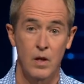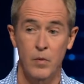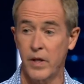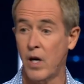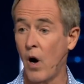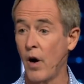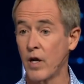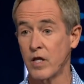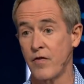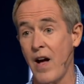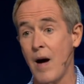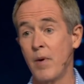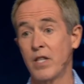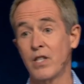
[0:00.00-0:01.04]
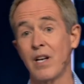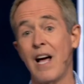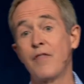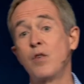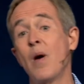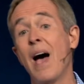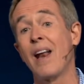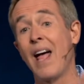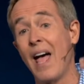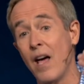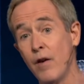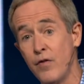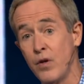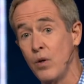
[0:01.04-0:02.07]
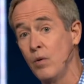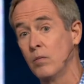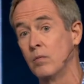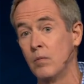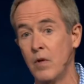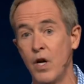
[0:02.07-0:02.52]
regardless of how much life you had ahead of you,